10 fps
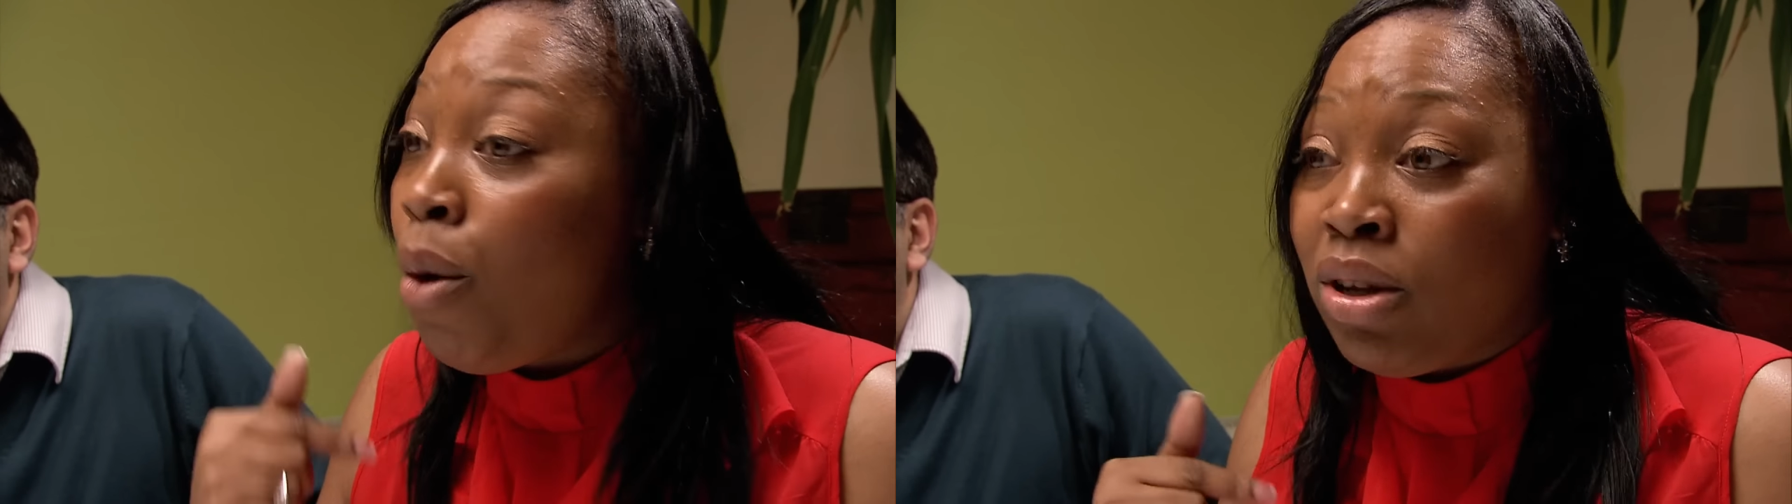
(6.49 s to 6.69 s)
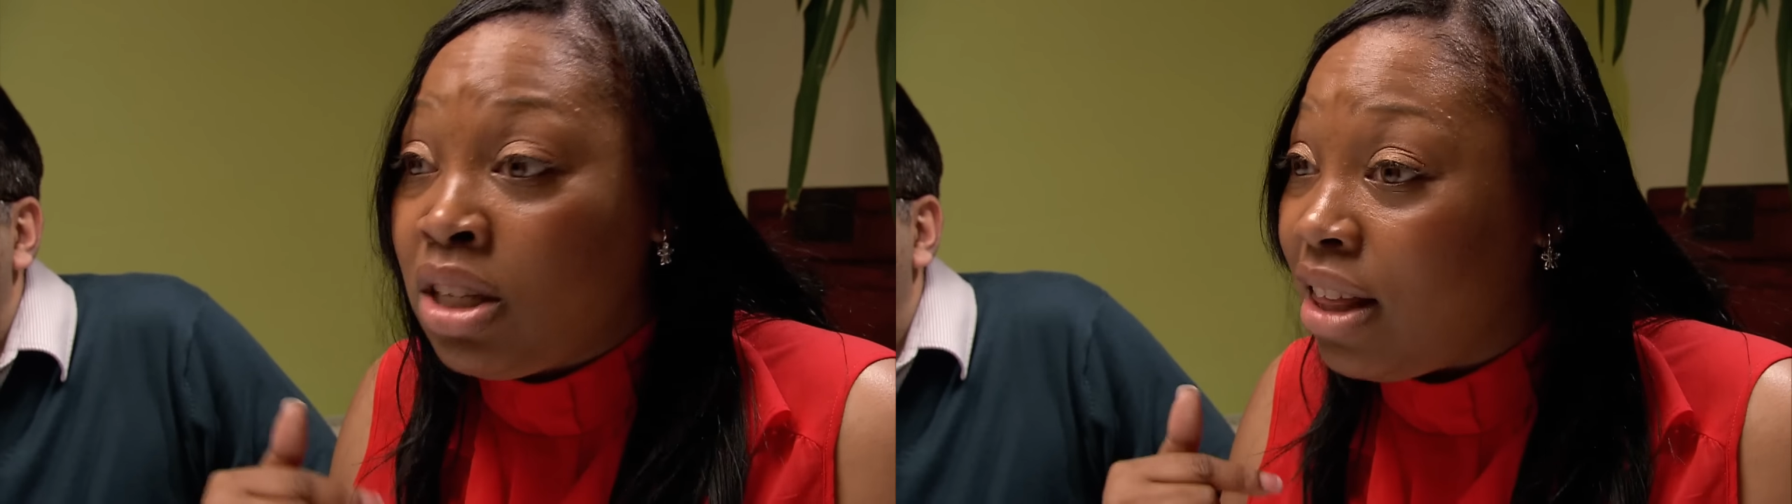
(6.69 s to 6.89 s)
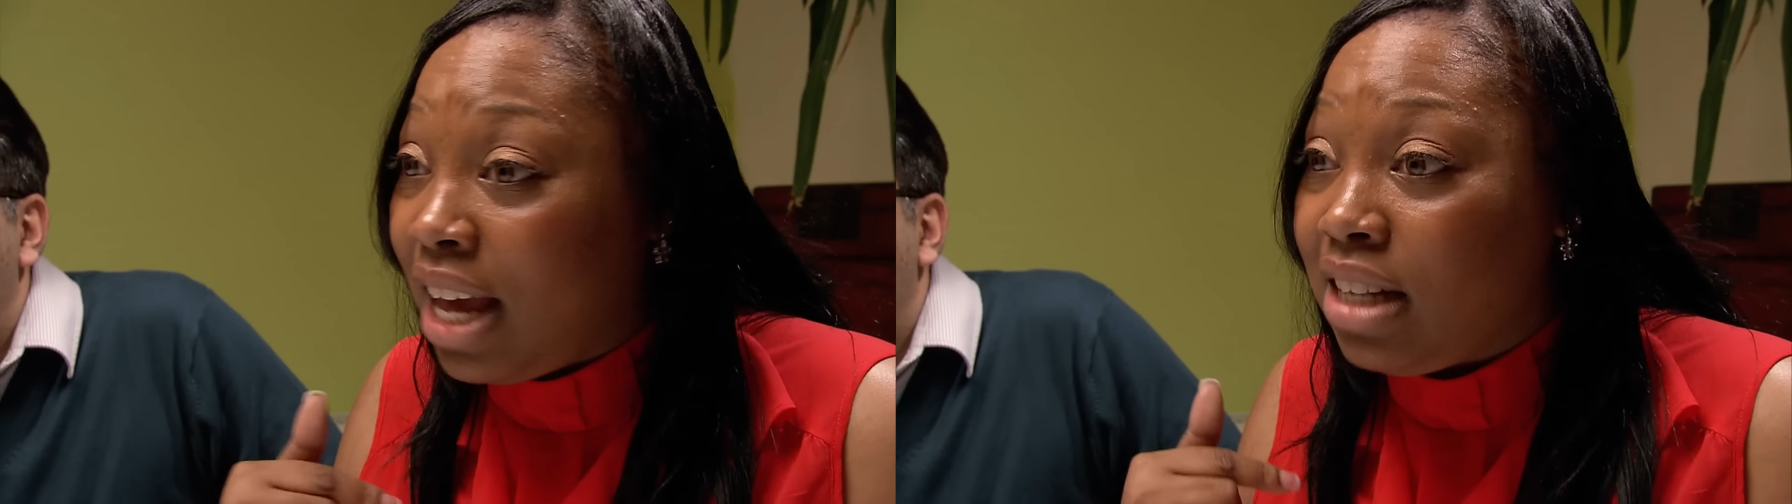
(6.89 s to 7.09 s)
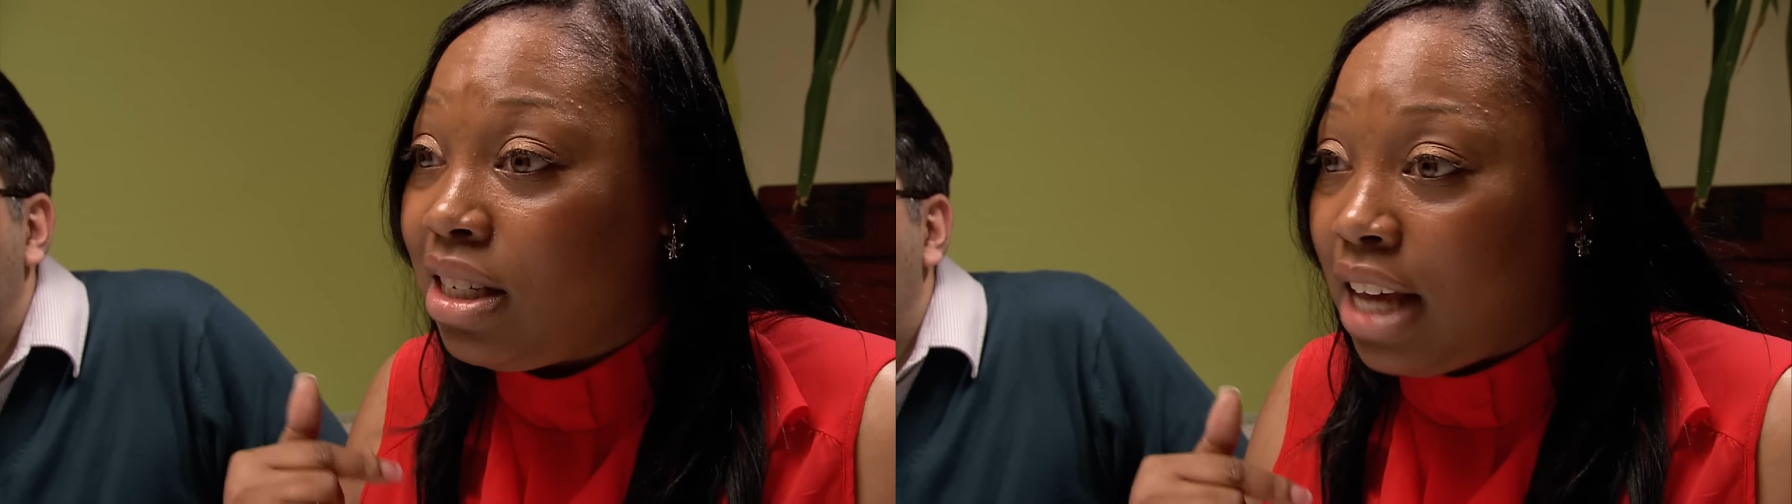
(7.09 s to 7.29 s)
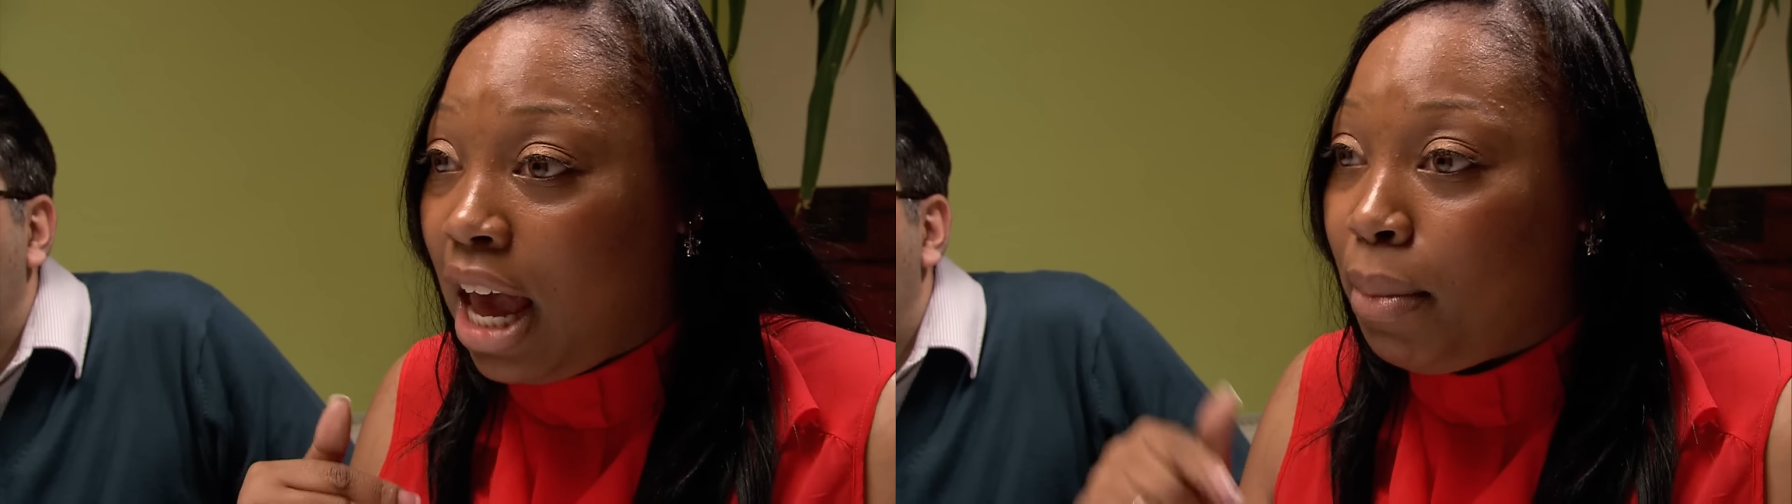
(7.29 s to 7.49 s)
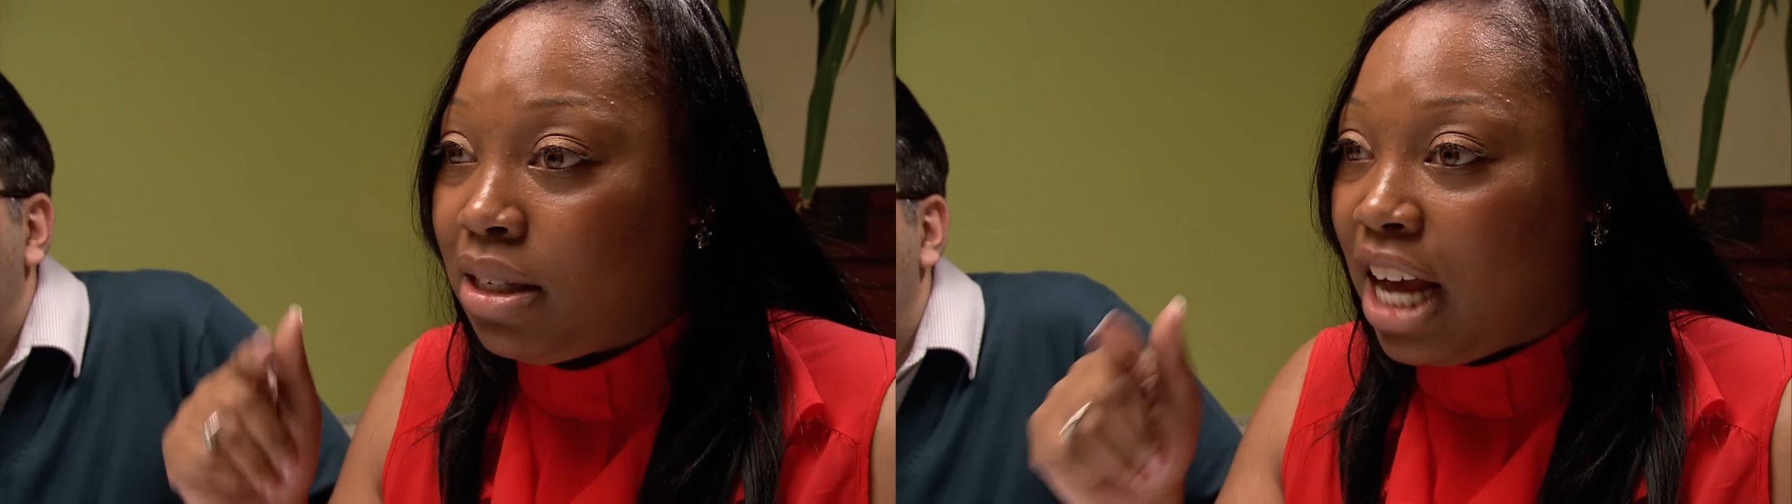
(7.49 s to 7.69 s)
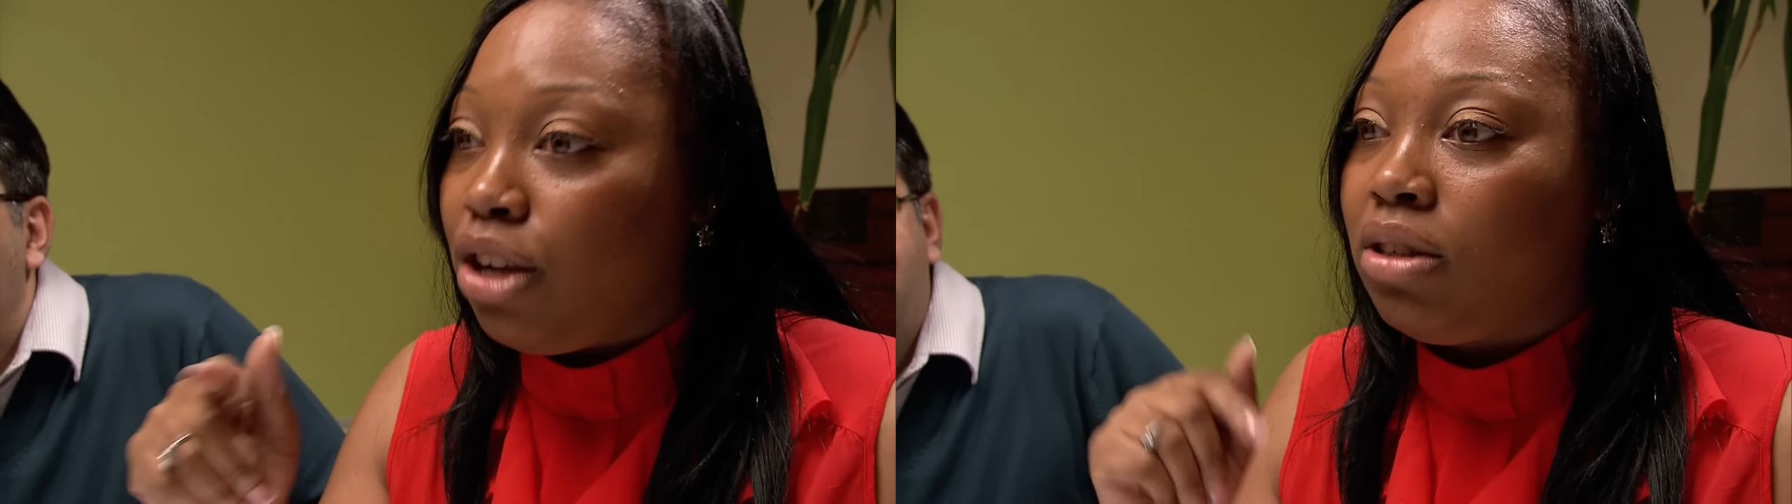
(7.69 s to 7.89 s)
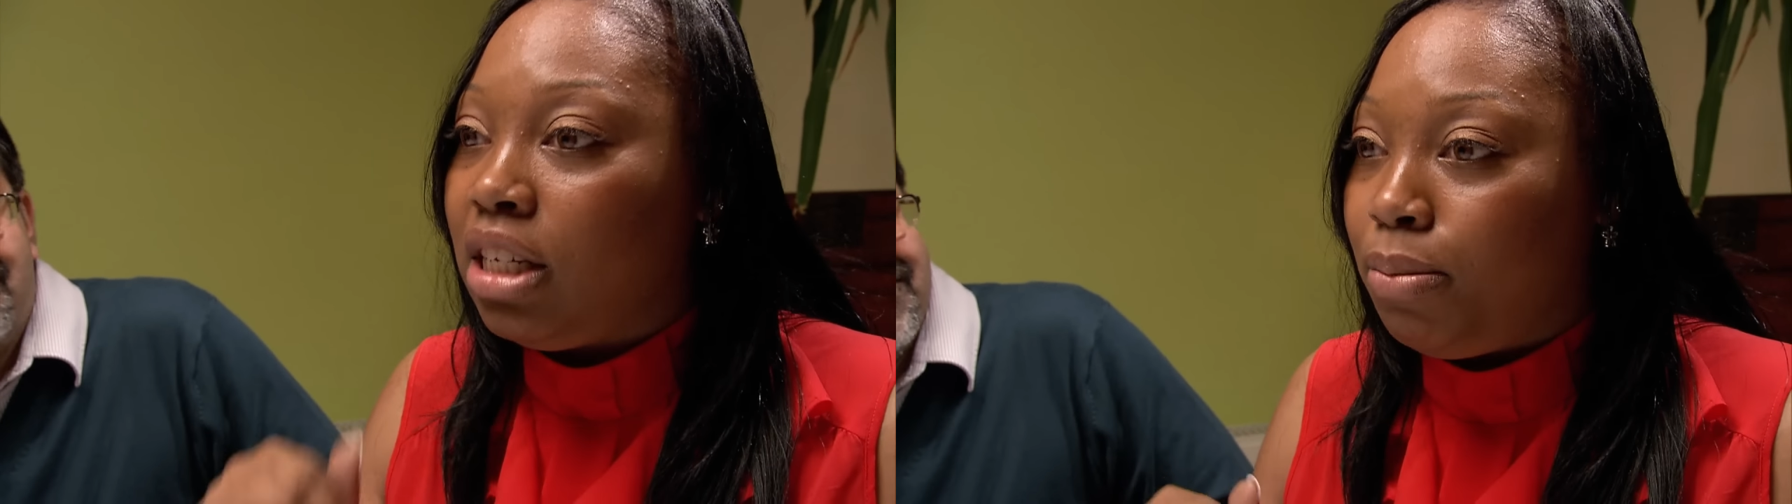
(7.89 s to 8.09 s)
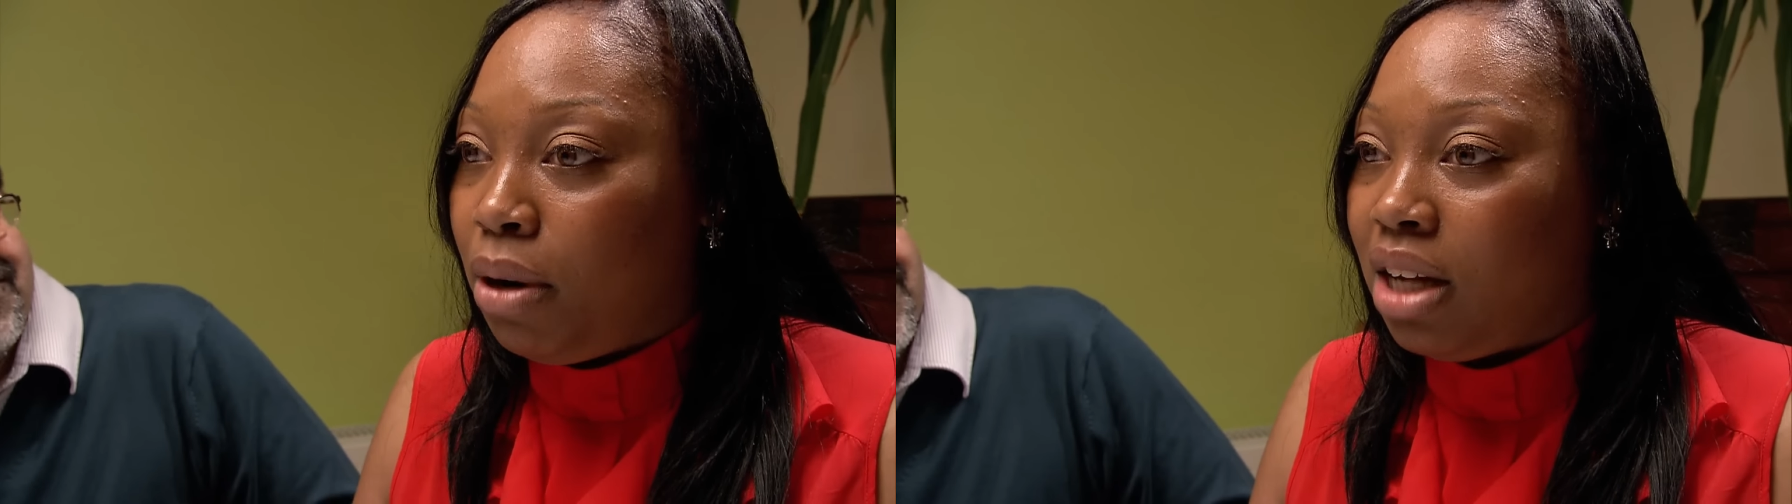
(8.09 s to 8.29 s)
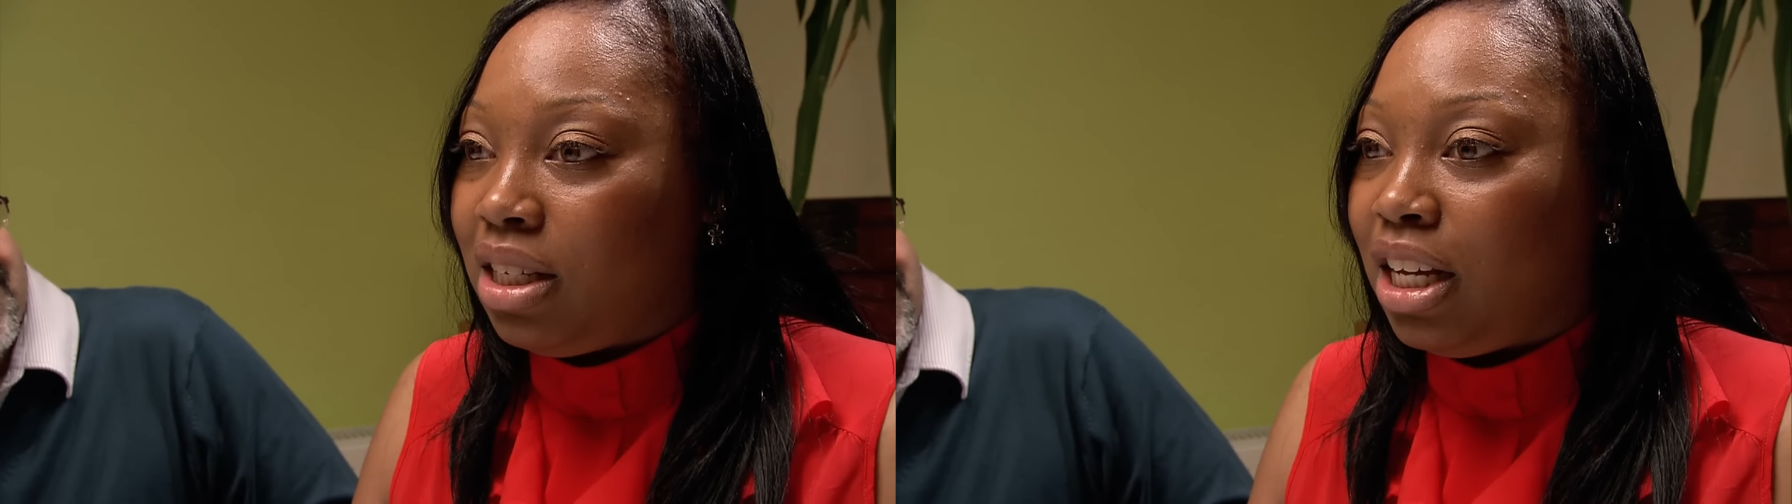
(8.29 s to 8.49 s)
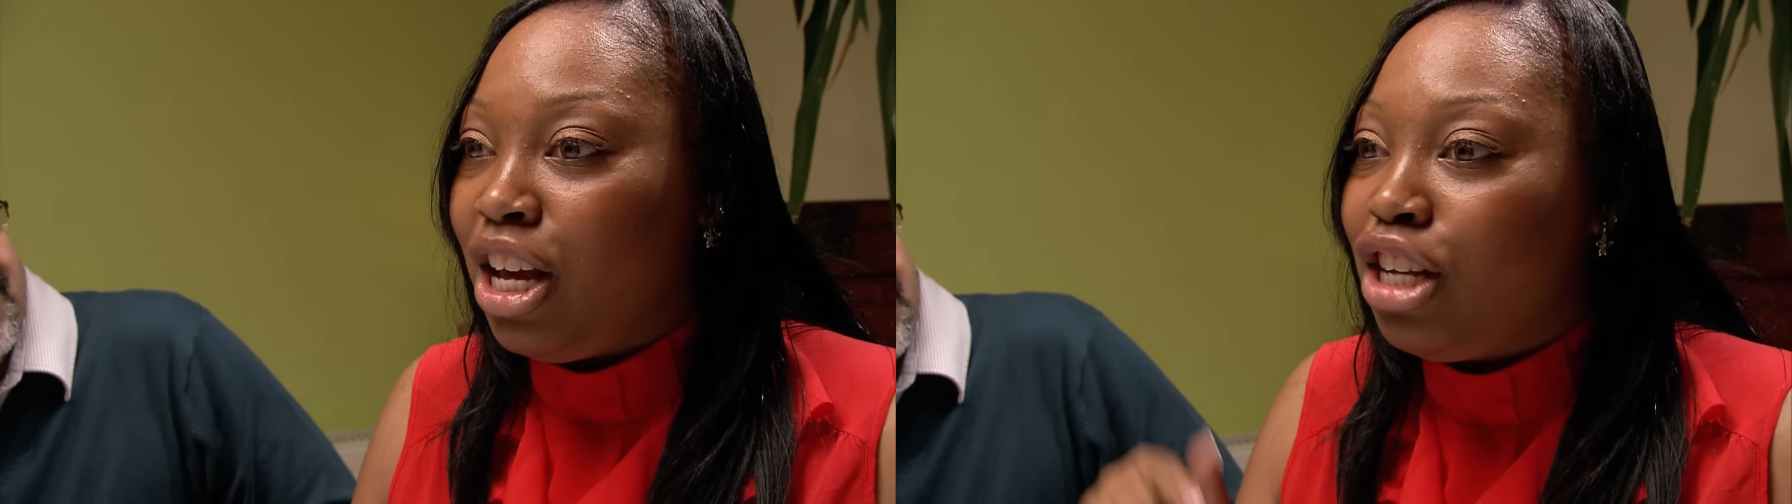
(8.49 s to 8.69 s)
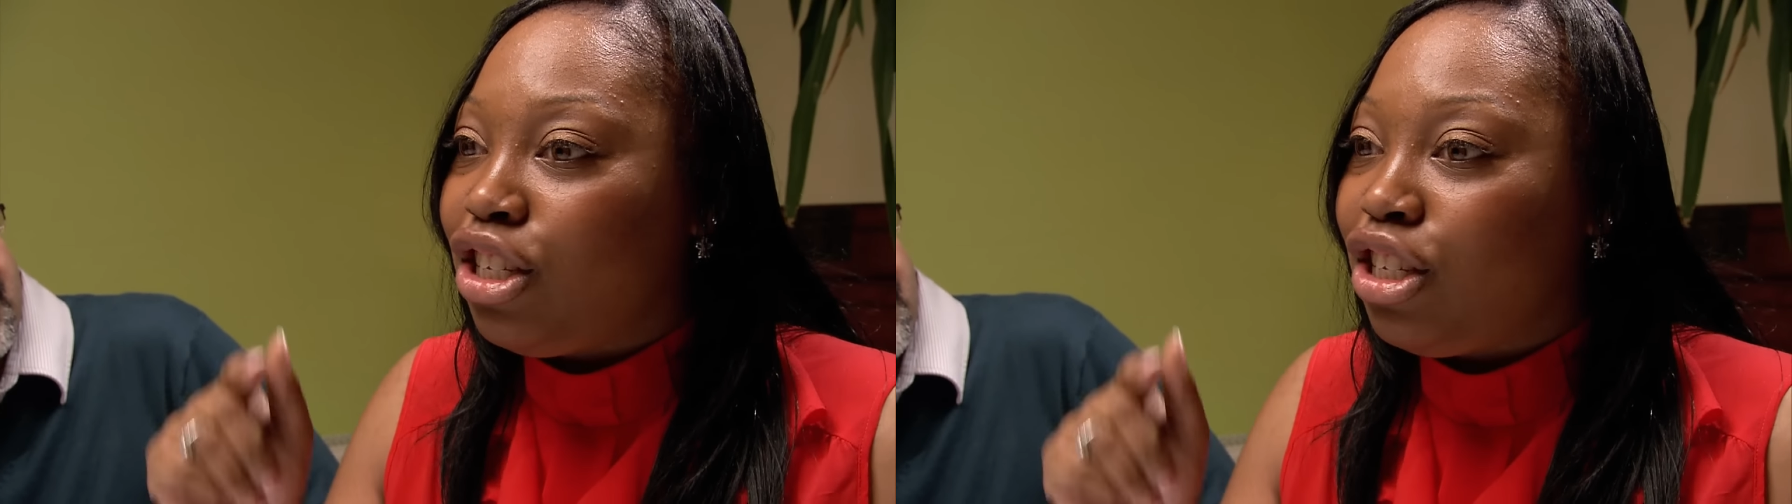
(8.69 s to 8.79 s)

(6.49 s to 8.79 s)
was not the entertainment at your dinner party.